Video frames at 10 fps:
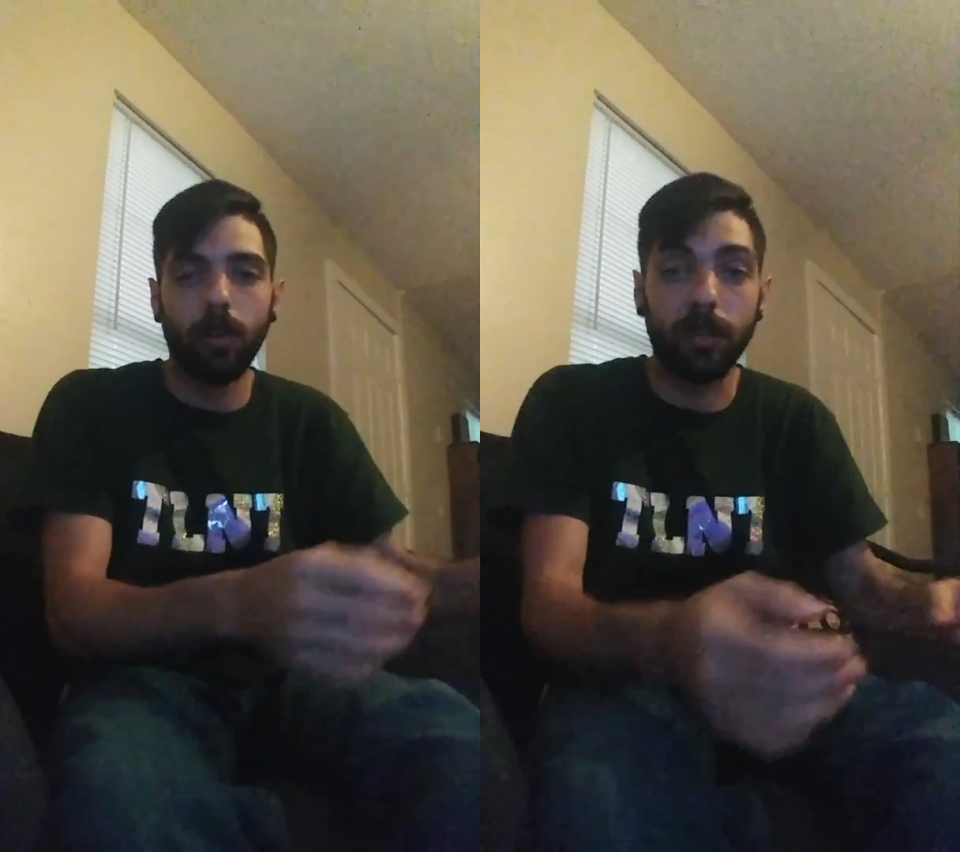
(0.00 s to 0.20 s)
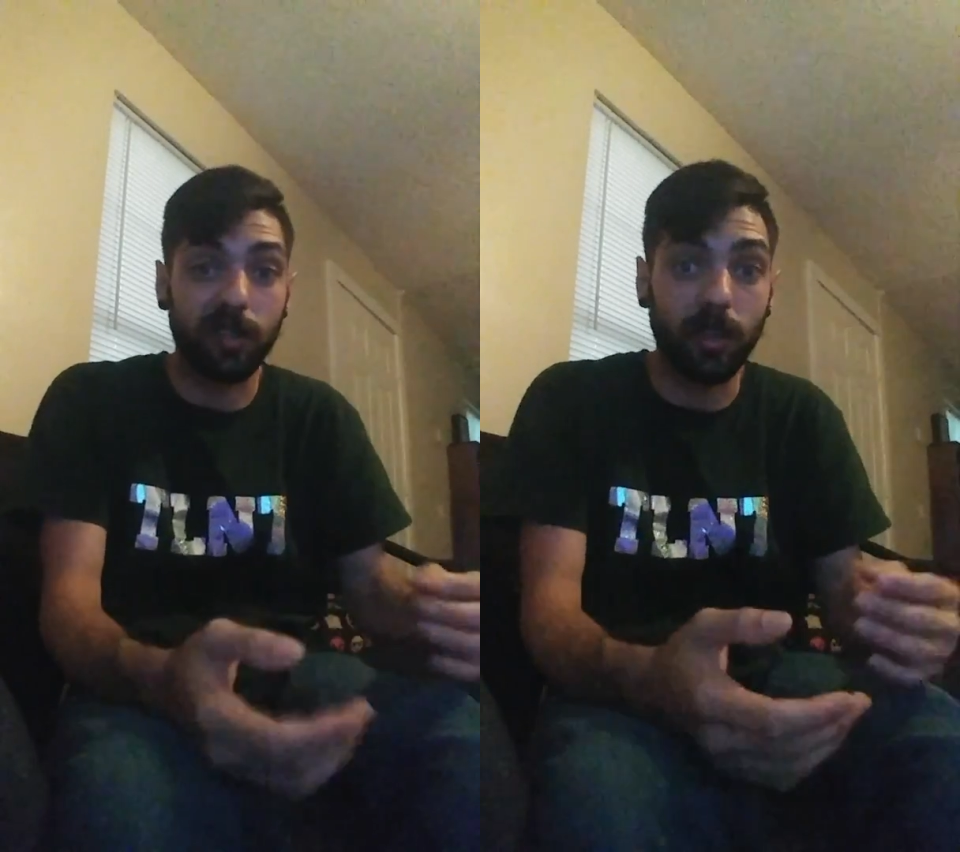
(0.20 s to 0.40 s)

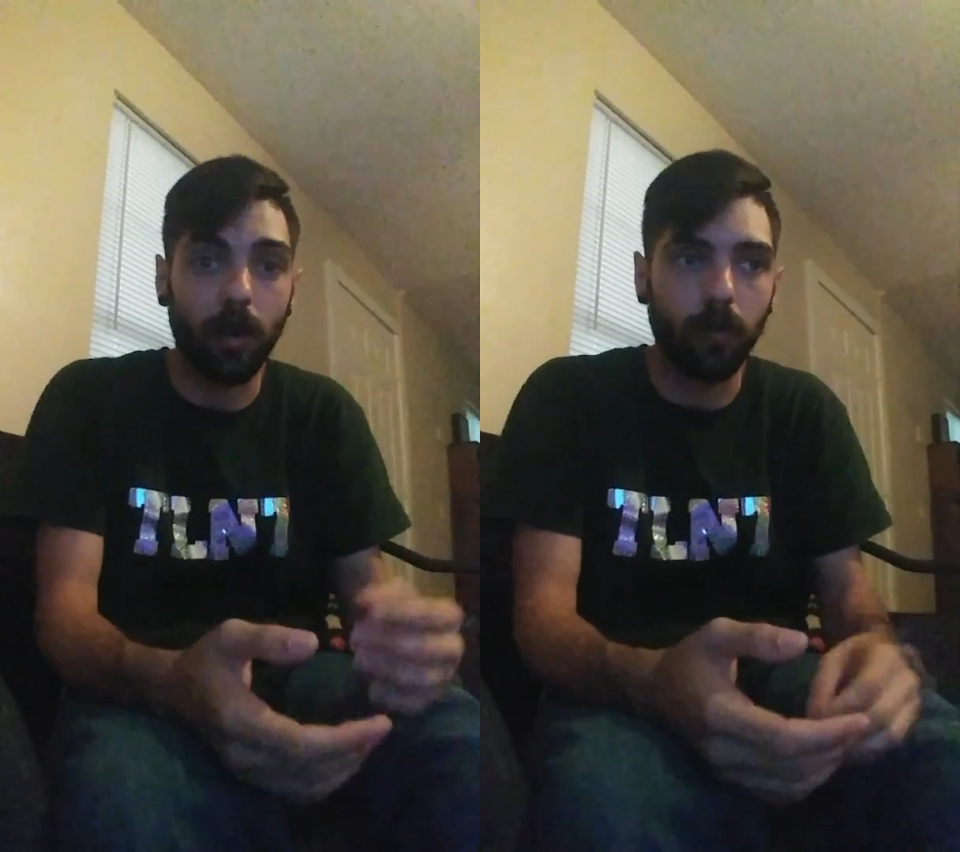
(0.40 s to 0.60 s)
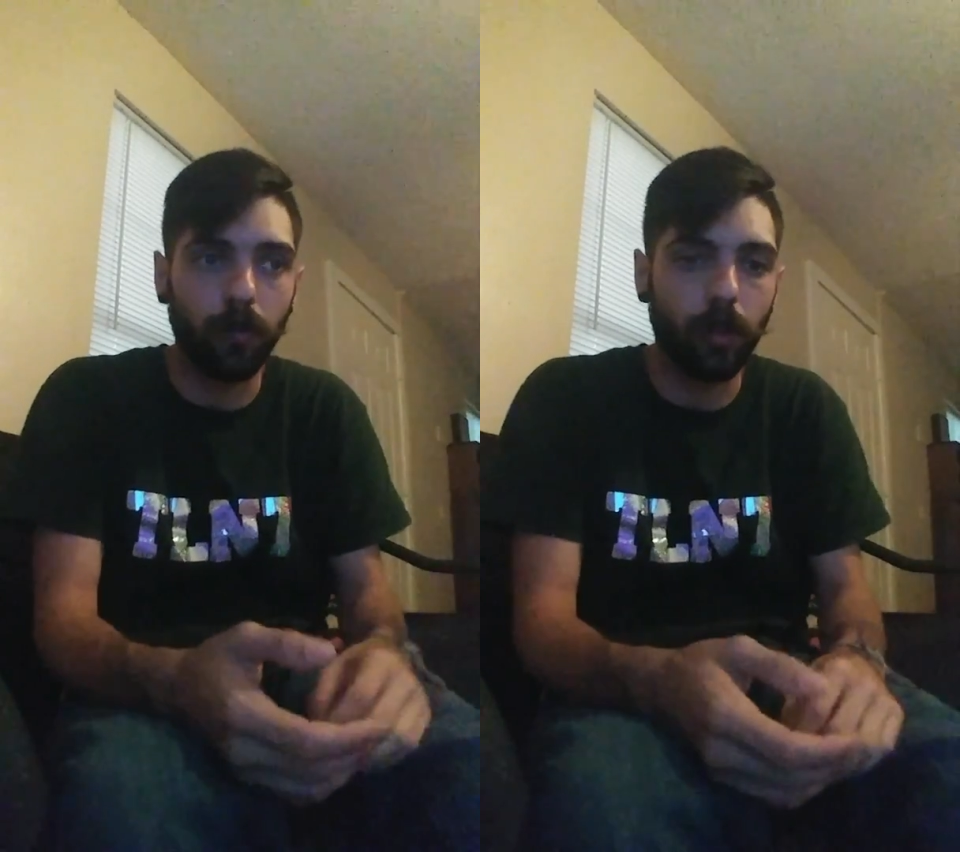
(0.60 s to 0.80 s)

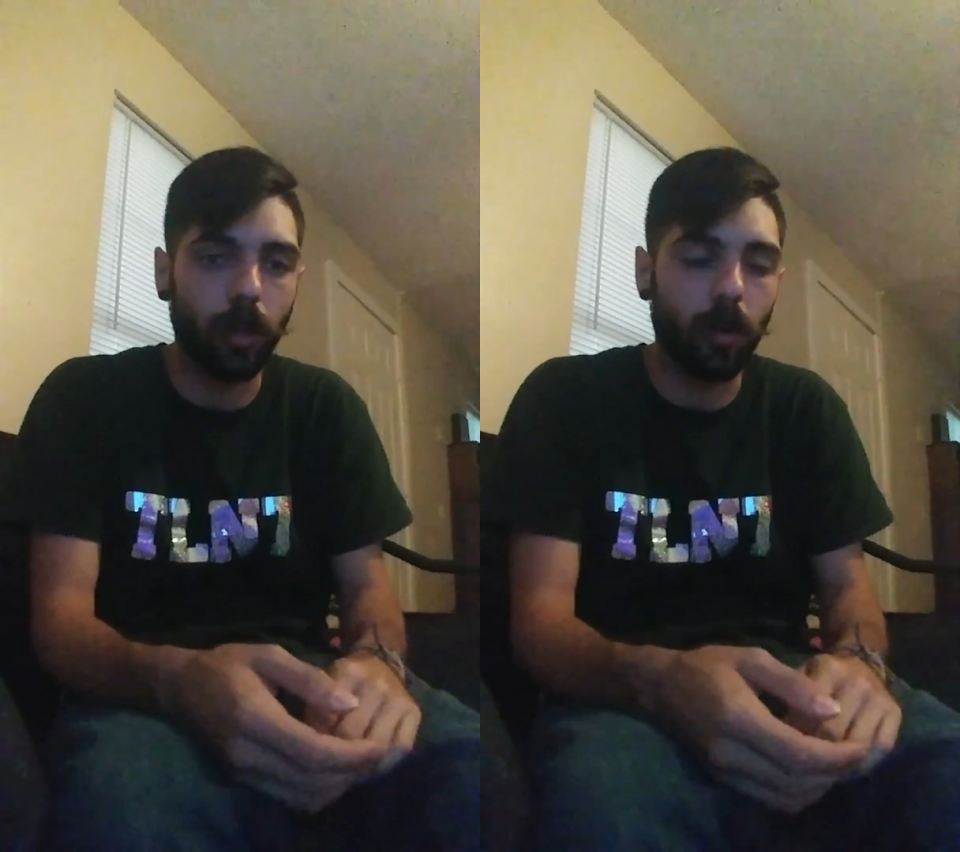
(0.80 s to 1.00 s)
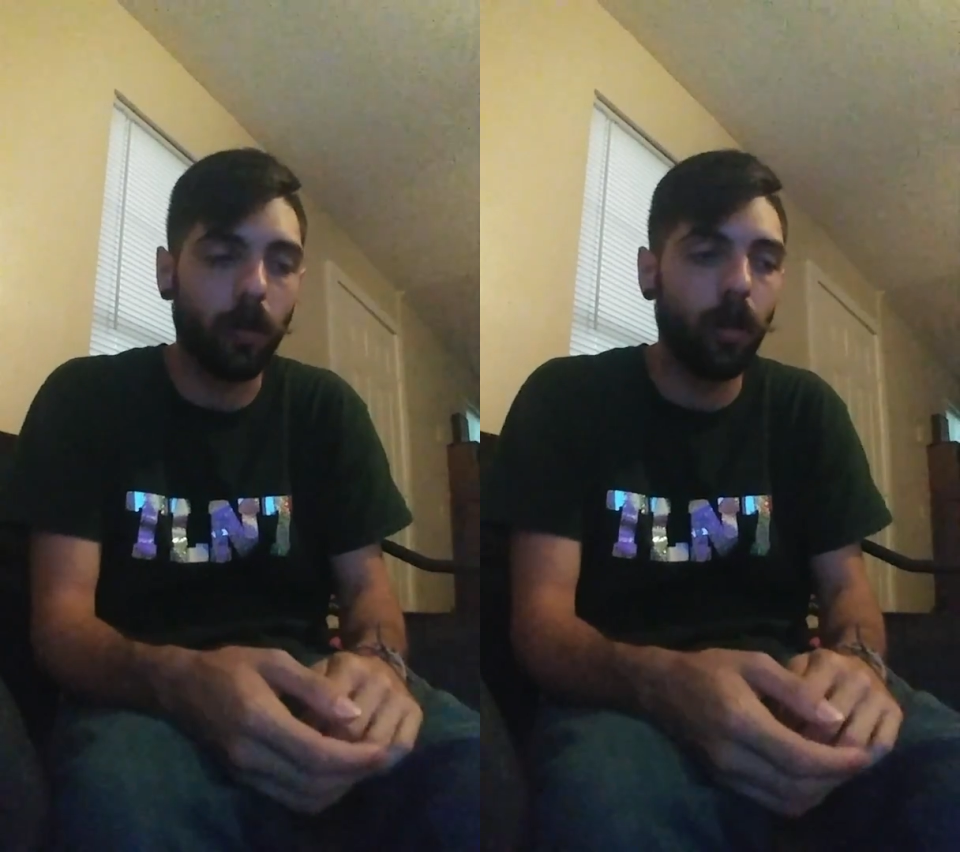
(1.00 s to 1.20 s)
itself, you
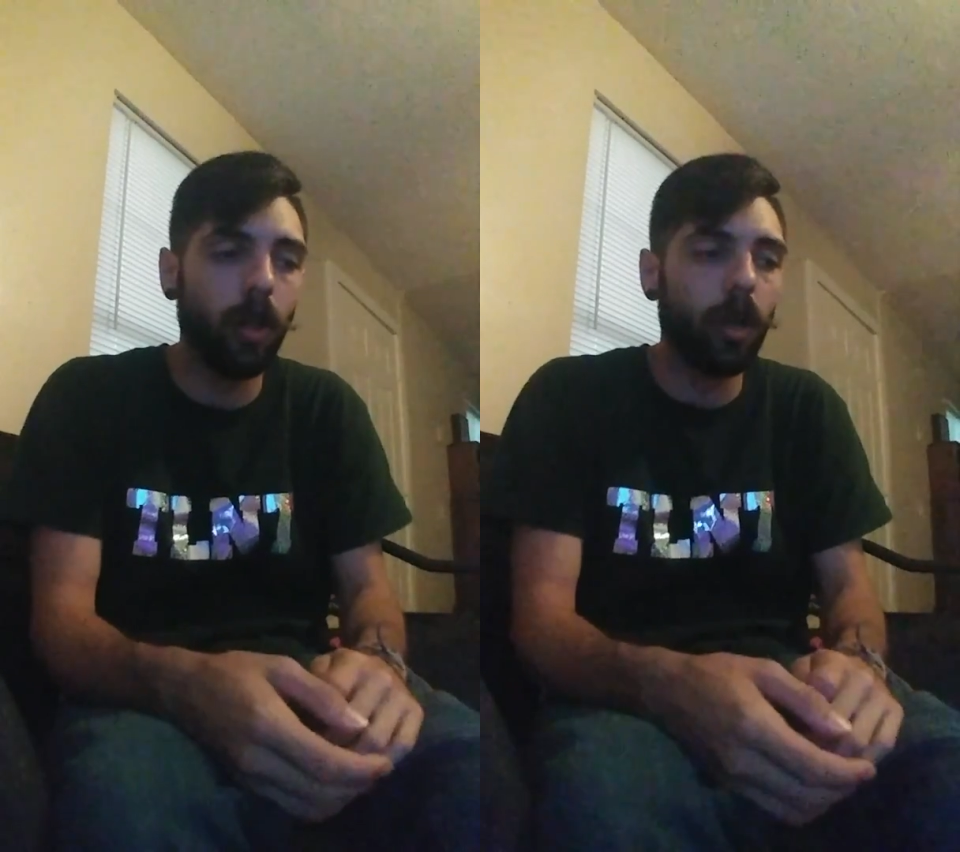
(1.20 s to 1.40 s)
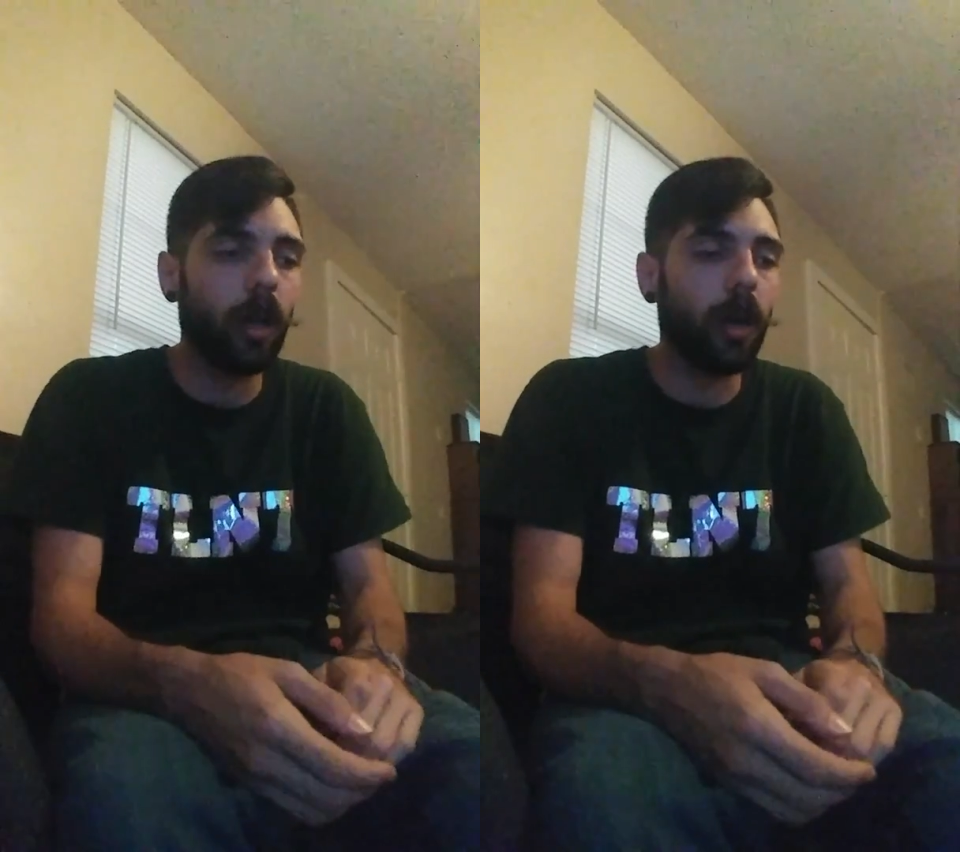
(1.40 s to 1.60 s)
know.
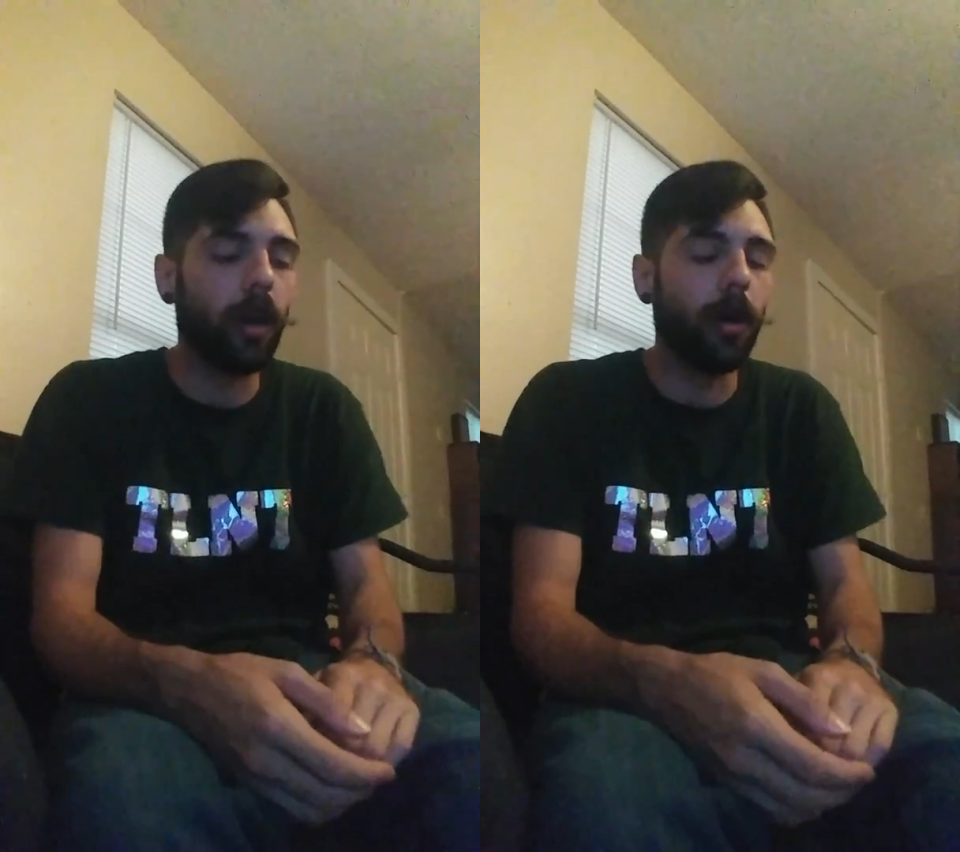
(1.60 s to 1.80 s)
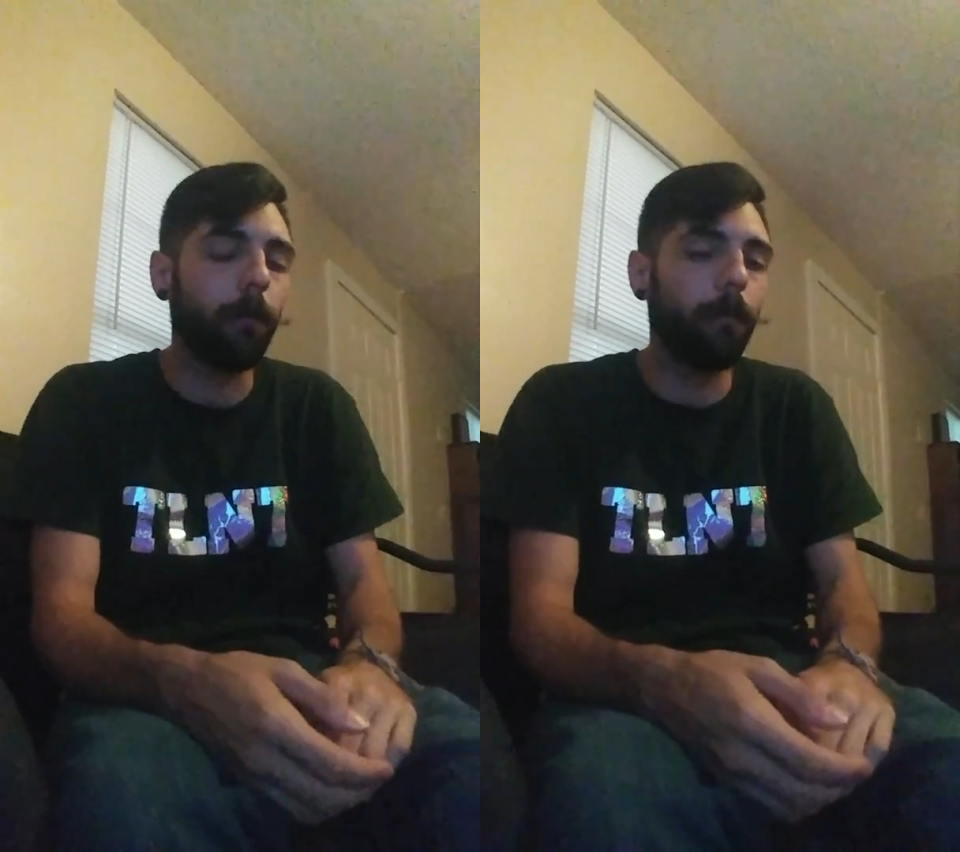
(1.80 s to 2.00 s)

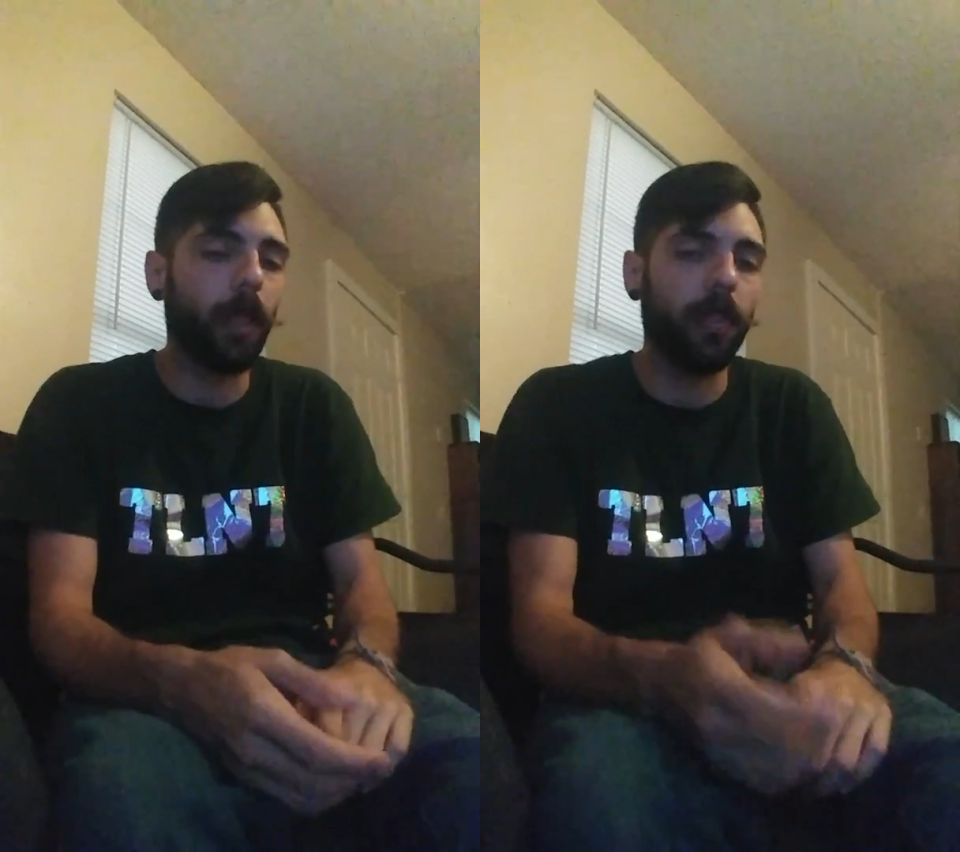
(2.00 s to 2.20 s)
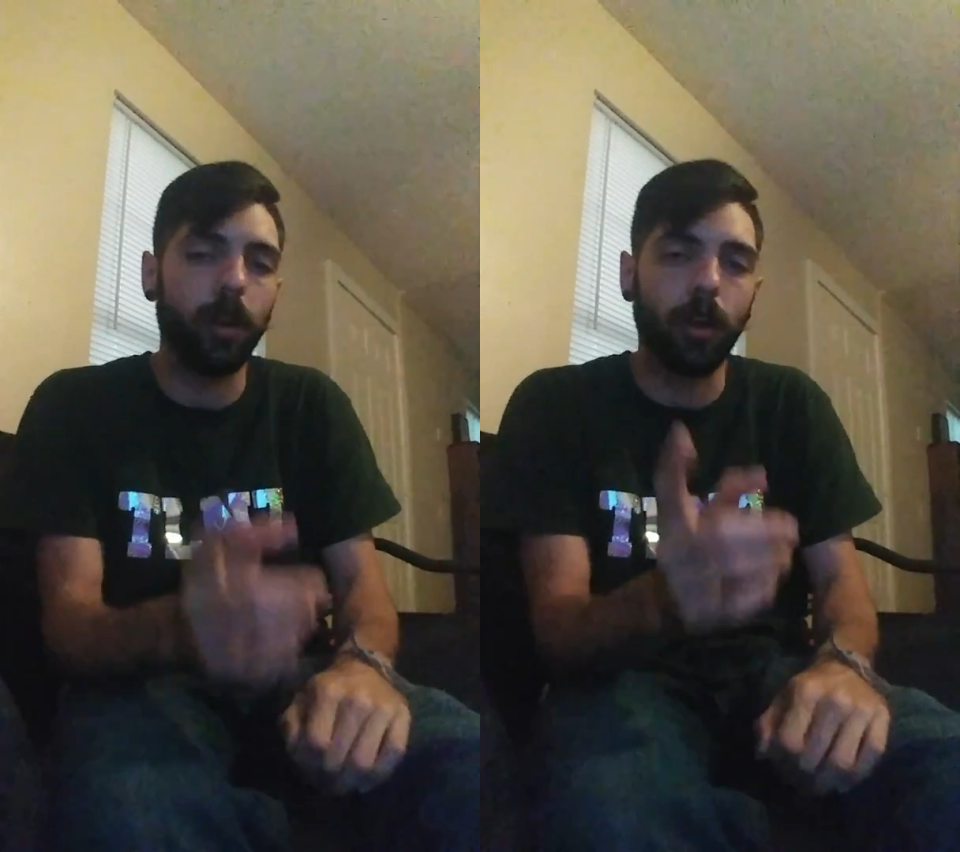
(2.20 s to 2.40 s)
And then